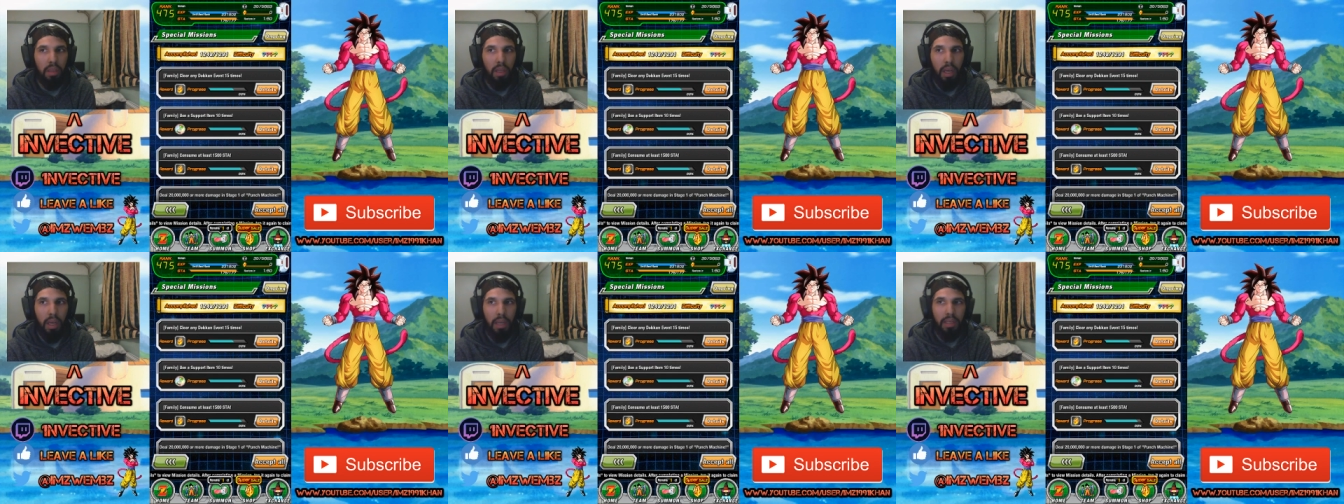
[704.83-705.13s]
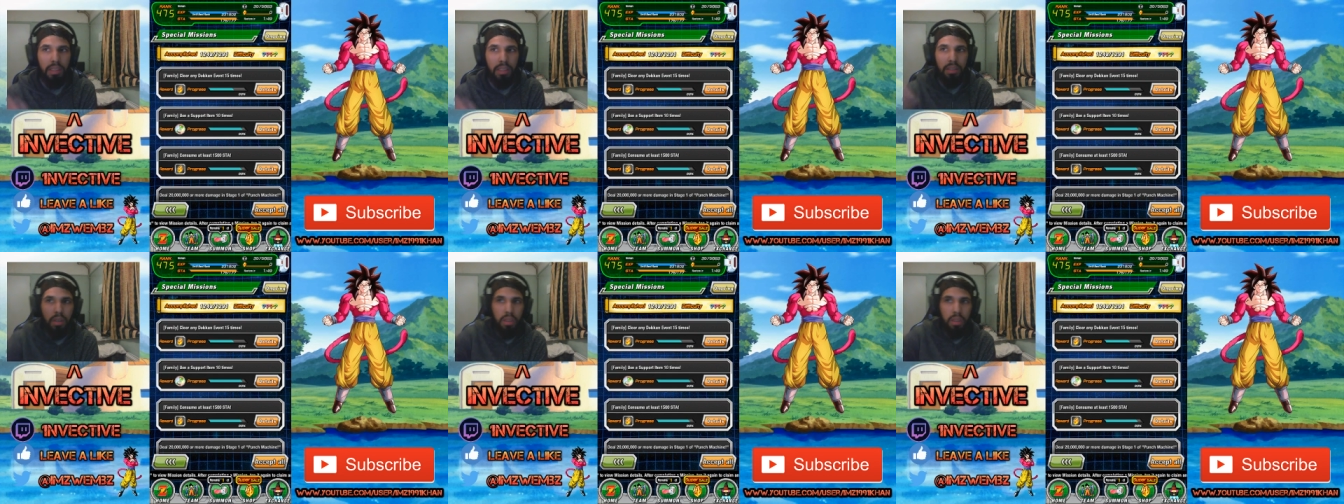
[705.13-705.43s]
And
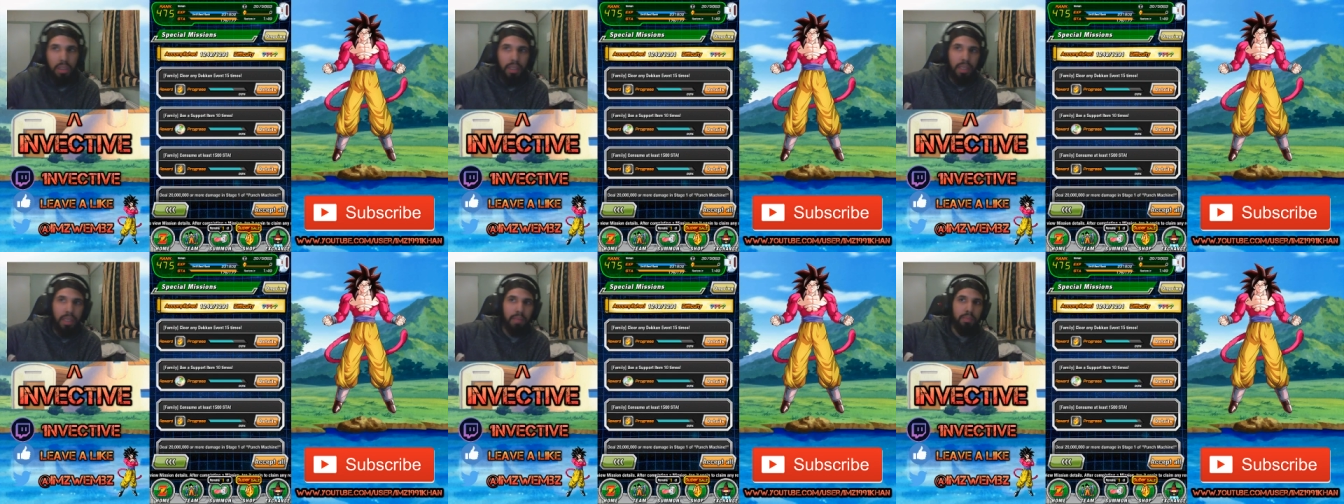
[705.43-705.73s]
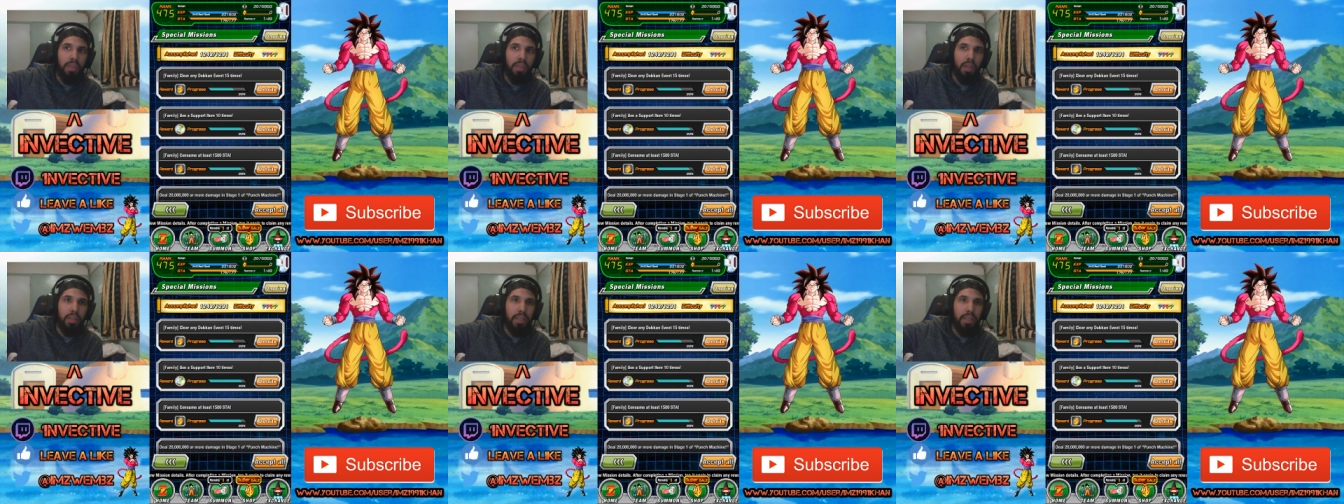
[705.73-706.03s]
there's other games
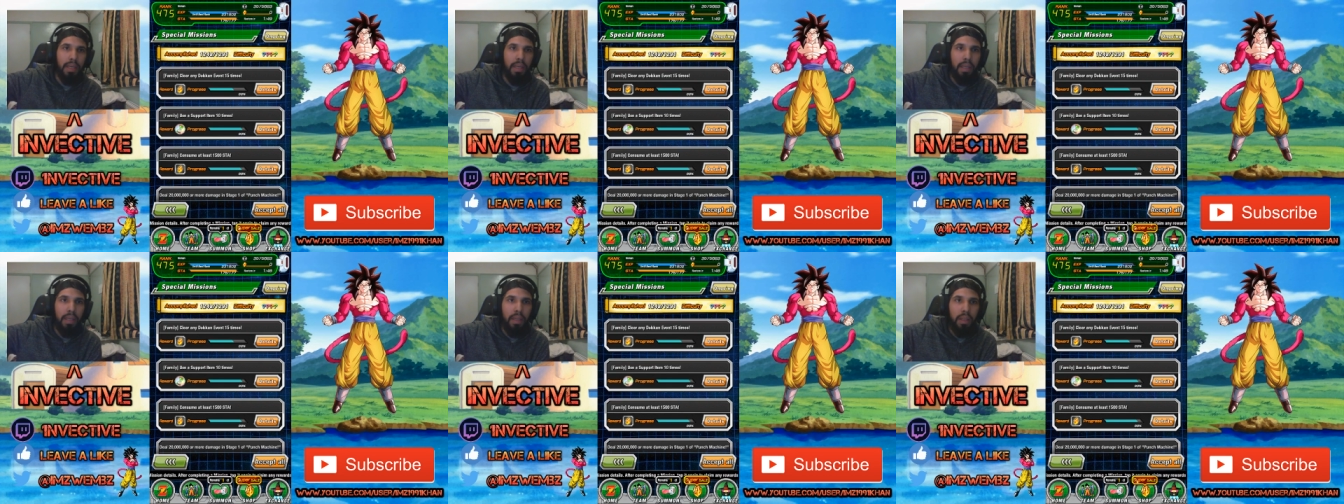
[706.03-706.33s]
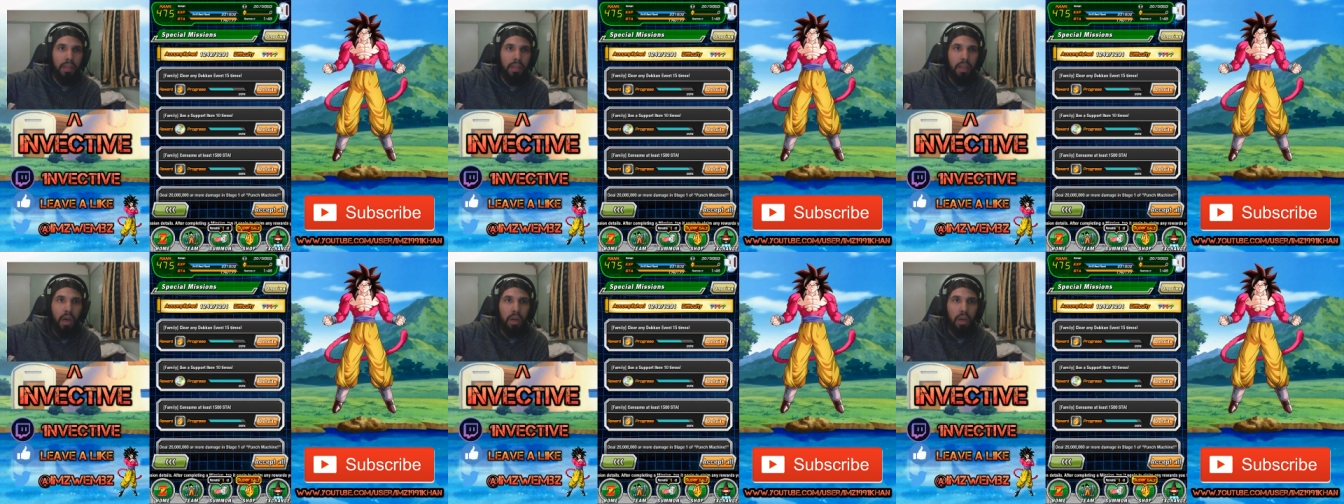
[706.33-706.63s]
out there
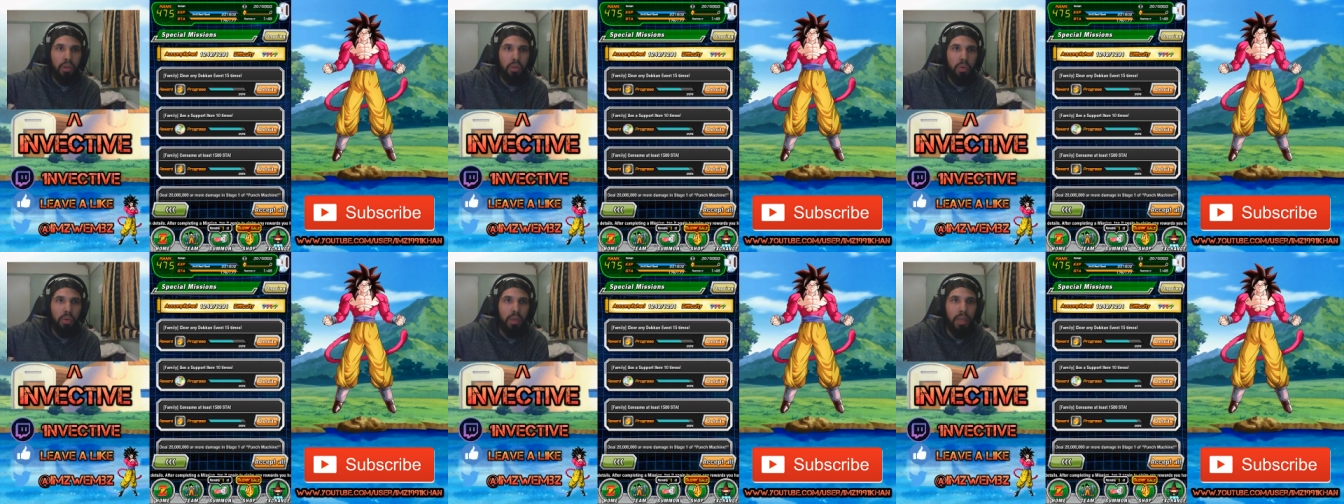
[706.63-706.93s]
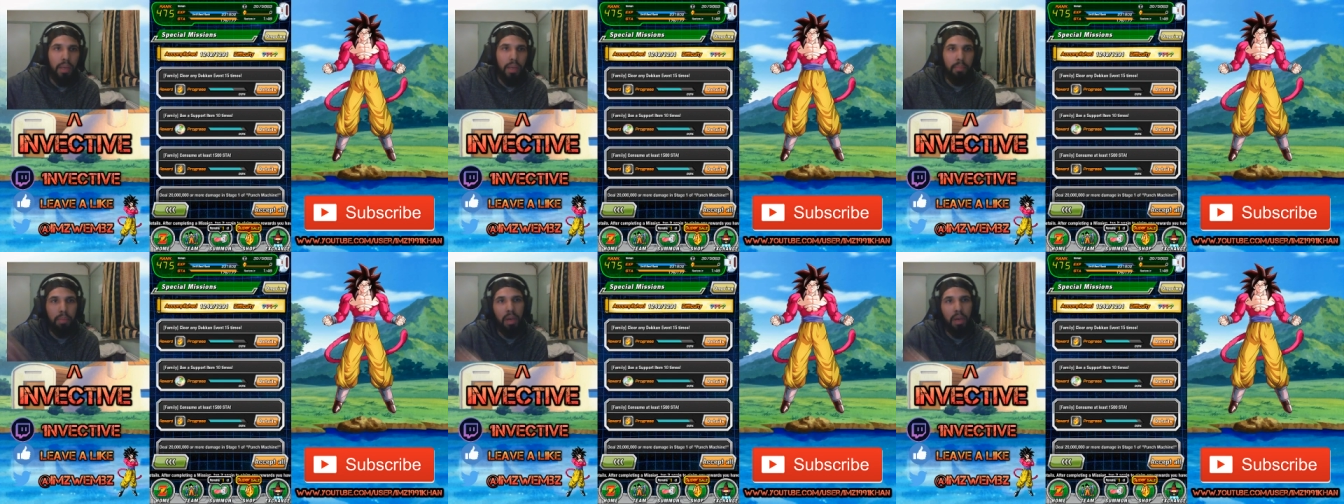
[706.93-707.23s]
that are doing
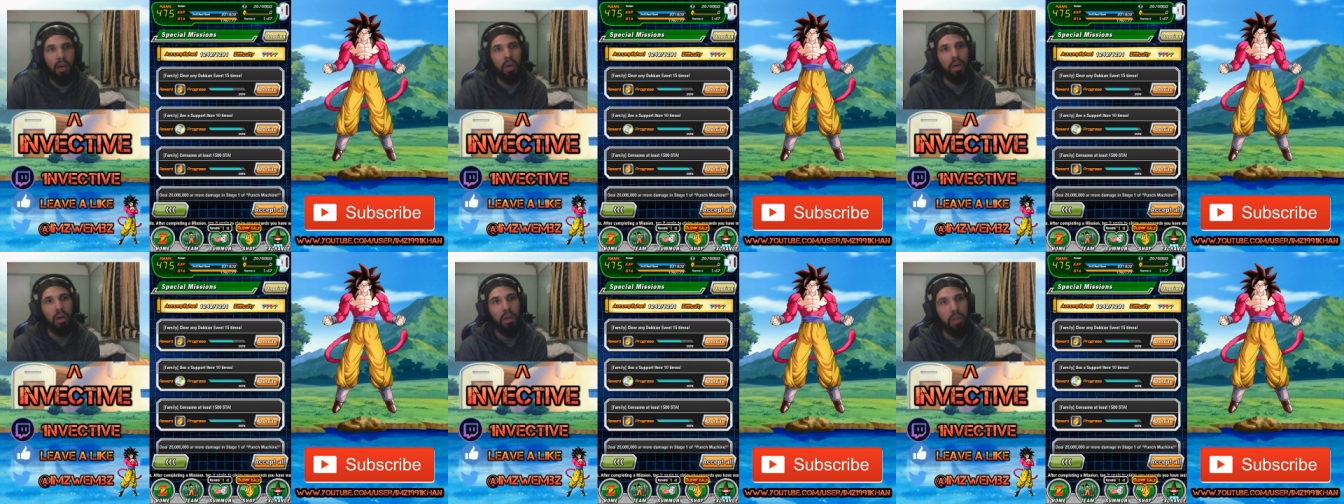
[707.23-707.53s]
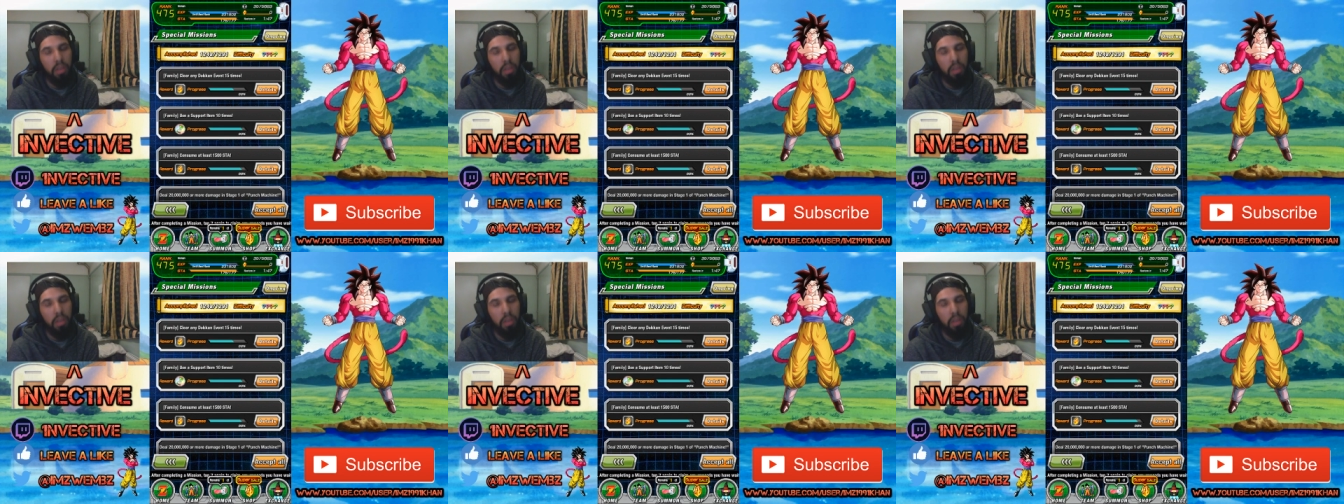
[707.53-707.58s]
it better.